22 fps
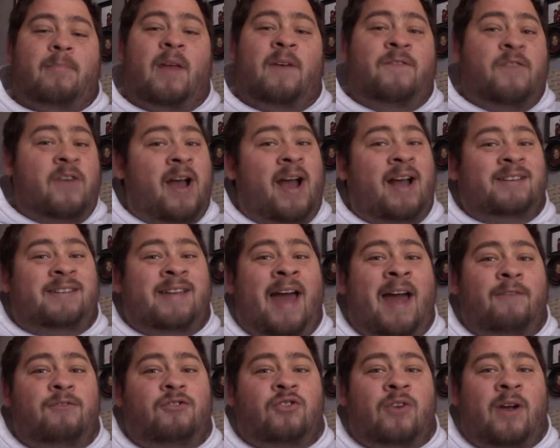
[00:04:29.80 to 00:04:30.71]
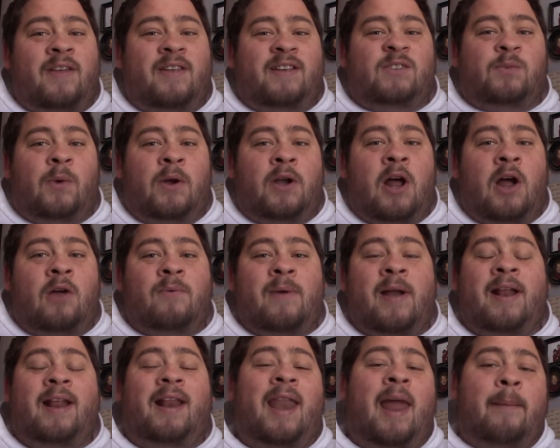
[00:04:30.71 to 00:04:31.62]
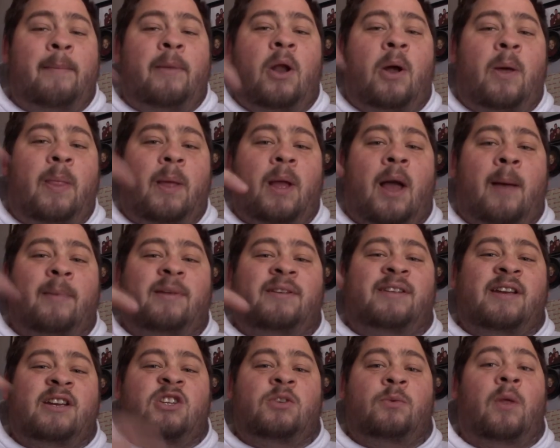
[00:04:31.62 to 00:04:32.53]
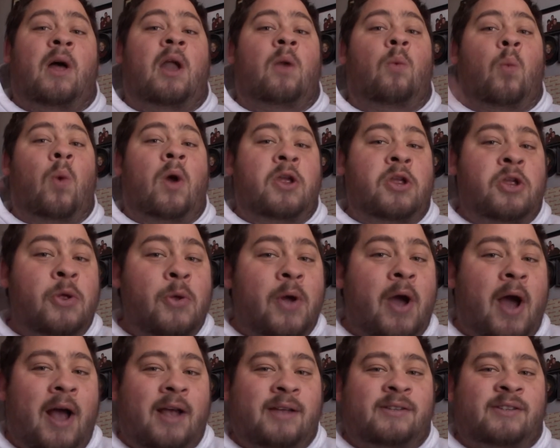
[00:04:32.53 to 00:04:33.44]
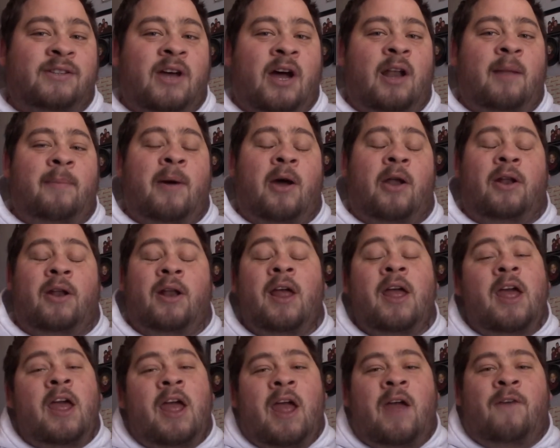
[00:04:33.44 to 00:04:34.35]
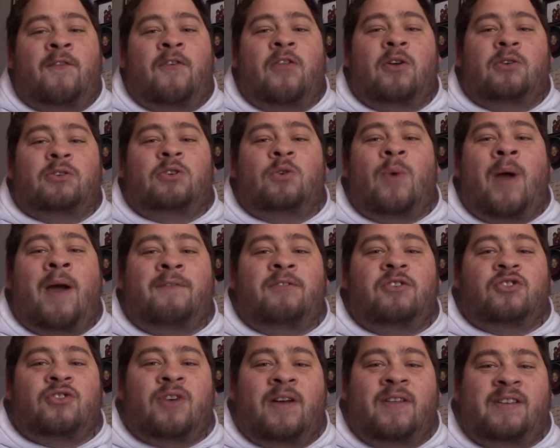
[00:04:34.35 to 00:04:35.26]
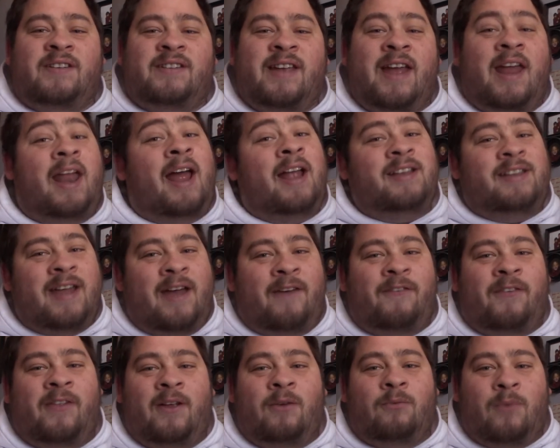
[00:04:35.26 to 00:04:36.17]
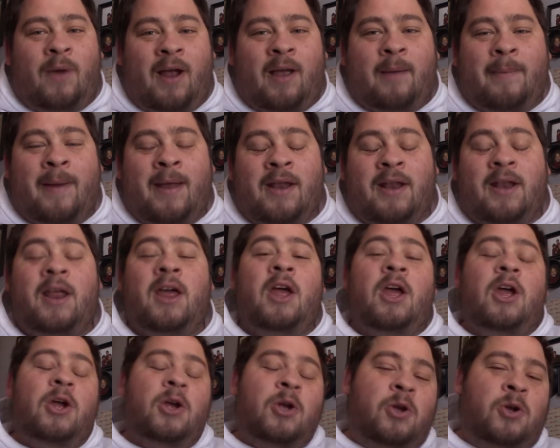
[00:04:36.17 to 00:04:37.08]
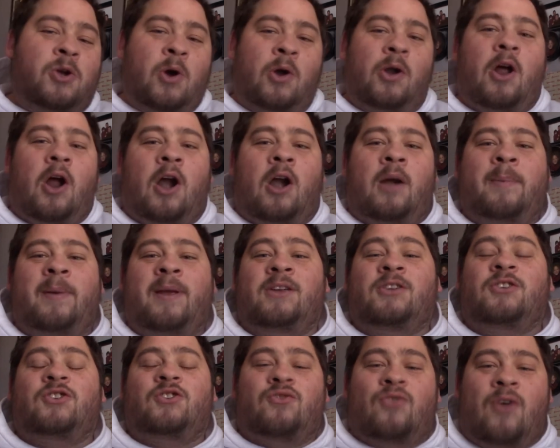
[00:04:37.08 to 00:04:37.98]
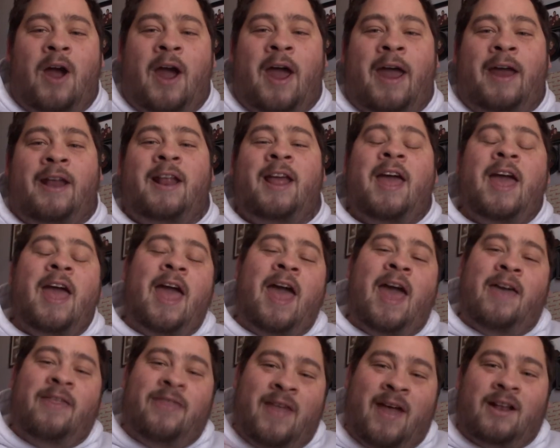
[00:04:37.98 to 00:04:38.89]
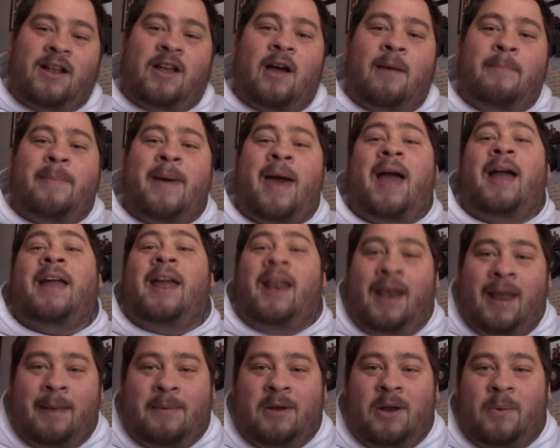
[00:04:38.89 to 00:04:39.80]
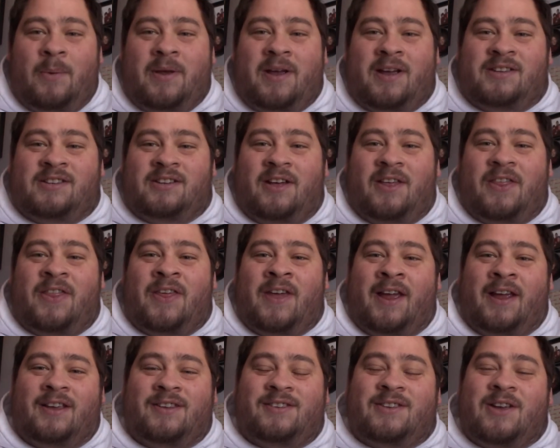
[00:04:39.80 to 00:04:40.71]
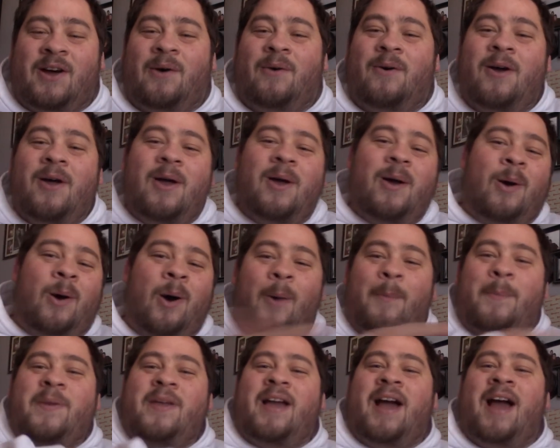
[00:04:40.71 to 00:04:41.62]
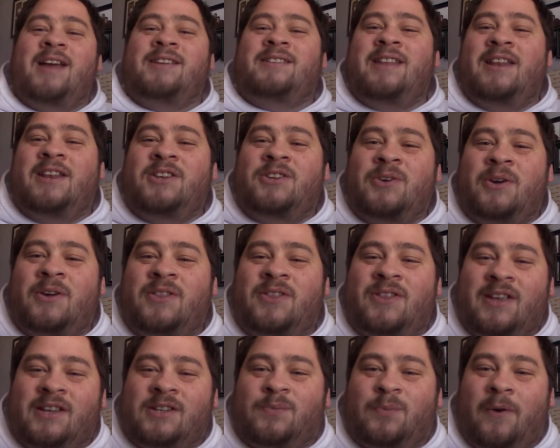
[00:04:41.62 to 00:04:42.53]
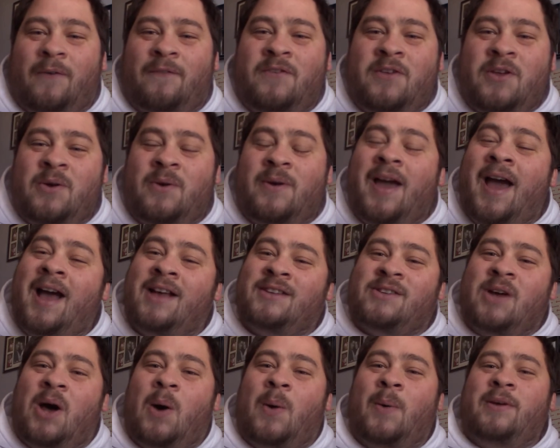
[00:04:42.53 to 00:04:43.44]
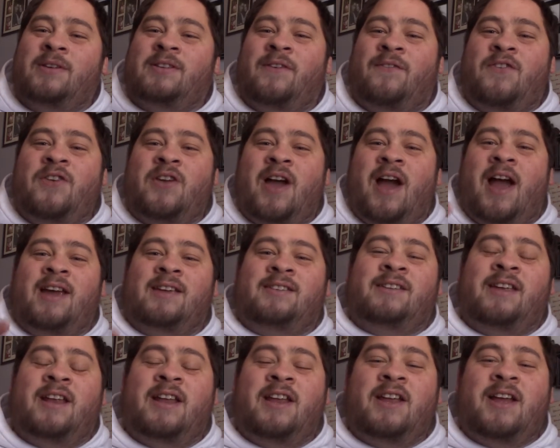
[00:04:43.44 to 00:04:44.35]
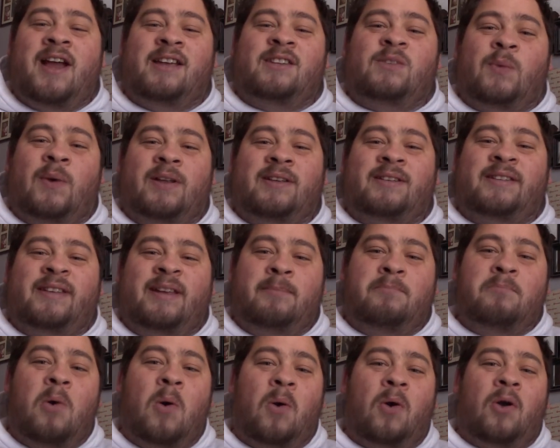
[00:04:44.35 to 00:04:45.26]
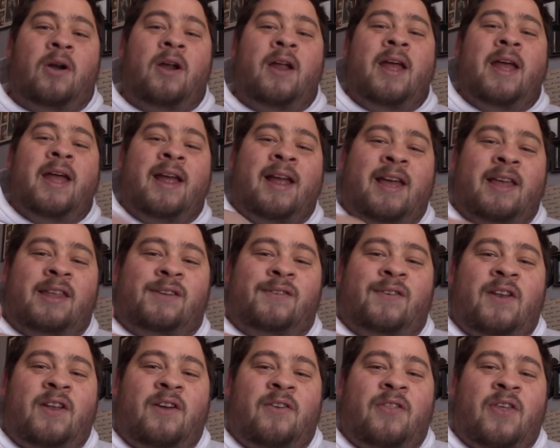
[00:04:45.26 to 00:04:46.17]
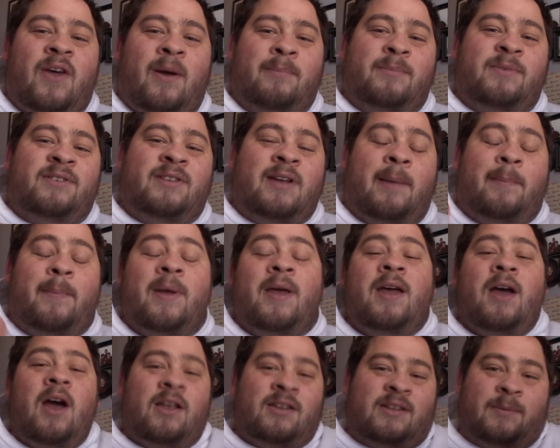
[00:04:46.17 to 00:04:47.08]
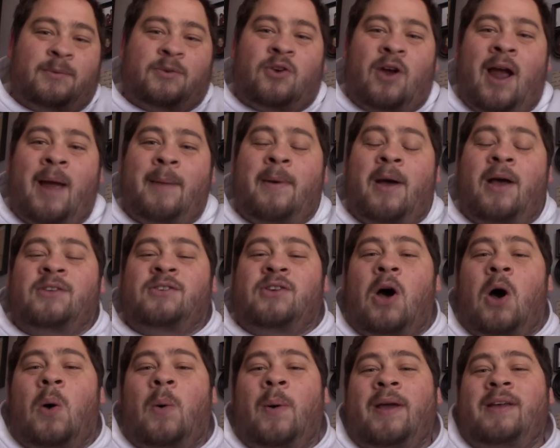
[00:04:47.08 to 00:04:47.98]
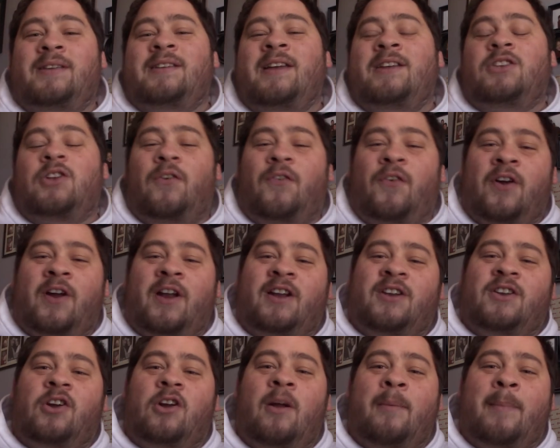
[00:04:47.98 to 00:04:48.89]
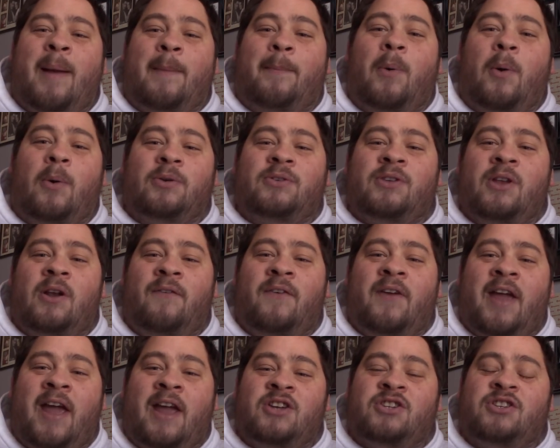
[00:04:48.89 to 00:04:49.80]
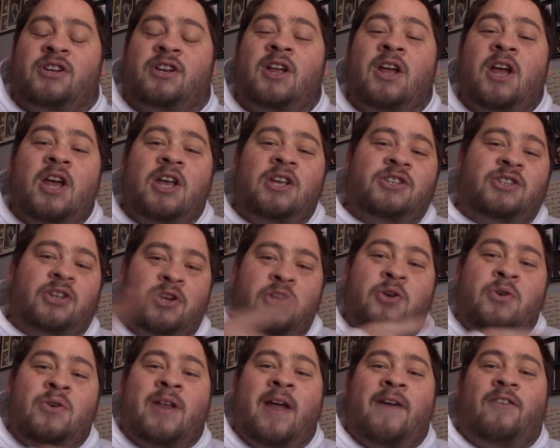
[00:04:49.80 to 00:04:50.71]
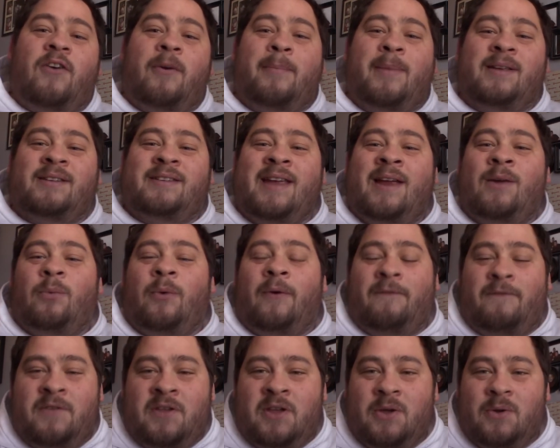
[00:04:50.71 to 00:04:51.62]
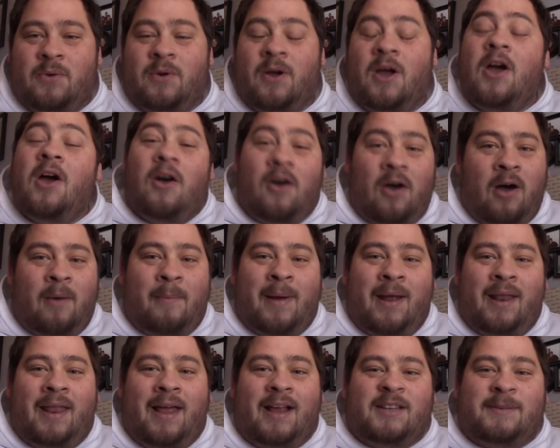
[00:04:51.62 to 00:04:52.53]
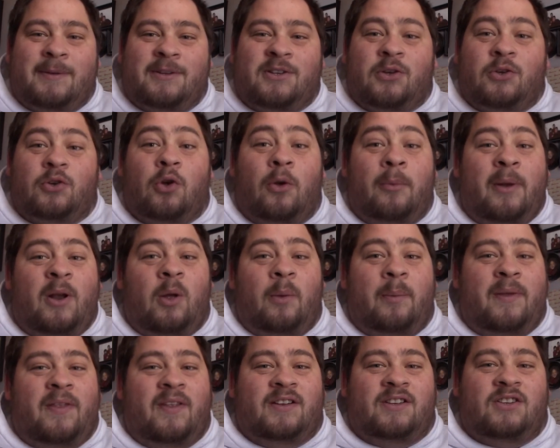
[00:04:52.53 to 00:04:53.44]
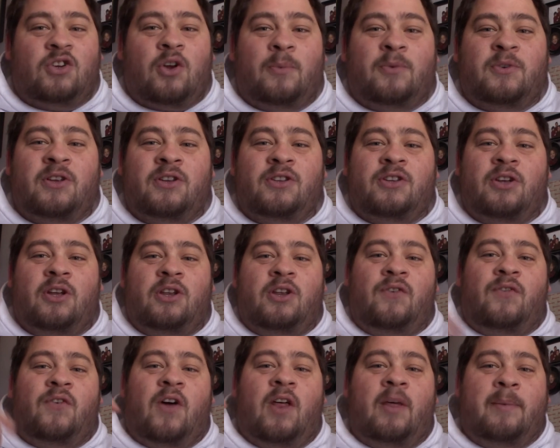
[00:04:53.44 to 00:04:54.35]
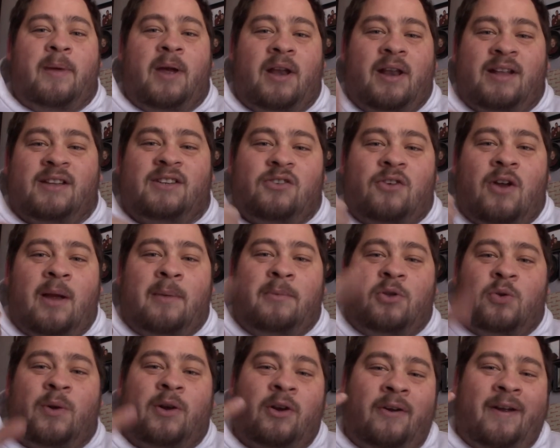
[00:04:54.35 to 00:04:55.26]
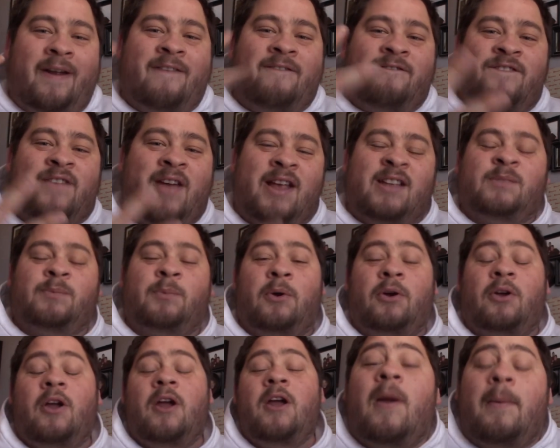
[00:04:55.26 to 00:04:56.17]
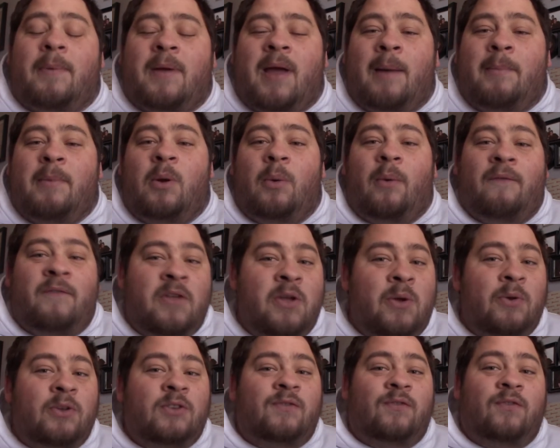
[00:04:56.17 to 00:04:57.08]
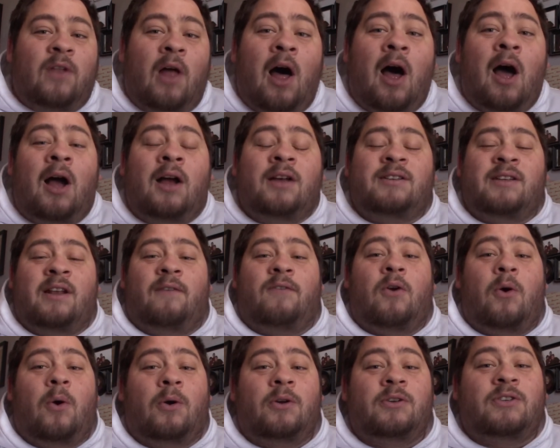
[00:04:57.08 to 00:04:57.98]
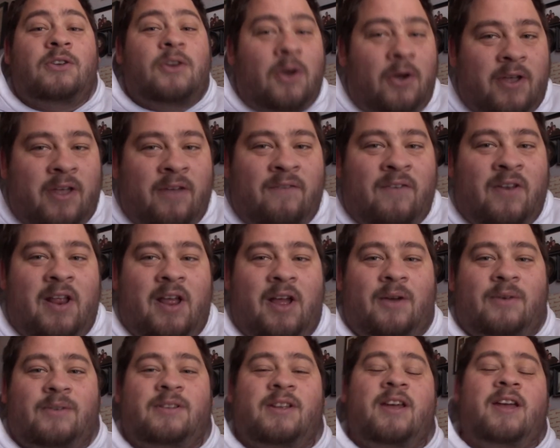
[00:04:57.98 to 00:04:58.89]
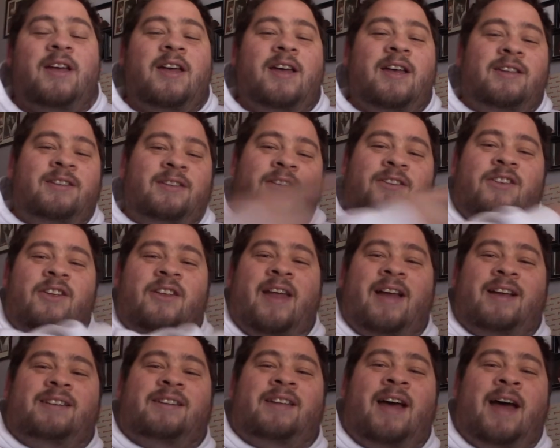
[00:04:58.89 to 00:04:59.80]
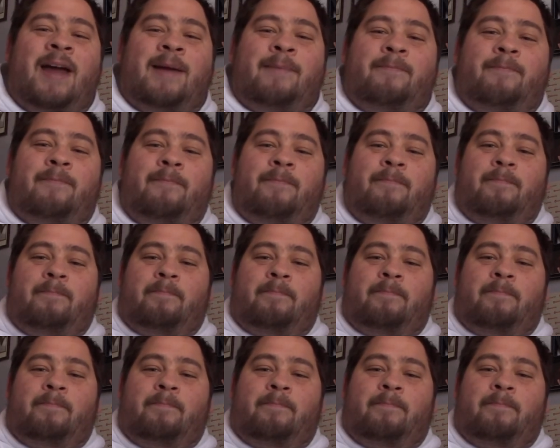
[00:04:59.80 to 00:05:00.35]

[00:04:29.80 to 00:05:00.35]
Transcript: if you guys have tried this one already, let me know in the comment section on what you guys thought about it. And for those who haven't tried this yet, I definitely recommend it. Go to Arby's, try it, and then come back and let me know what you guys all think. So, hope you guys did enjoy this review. As always, if you guys did and you guys want to see more, give this video a thumbs up. Subscribe, as always, and don't forget to turn on my post notification so you never miss a review. All my links to my social media will be in the description, so do follow me on Instagram, Twitter, and Facebook. Upcoming reviews, vlogs, and of course, cooking videos. So, until next time,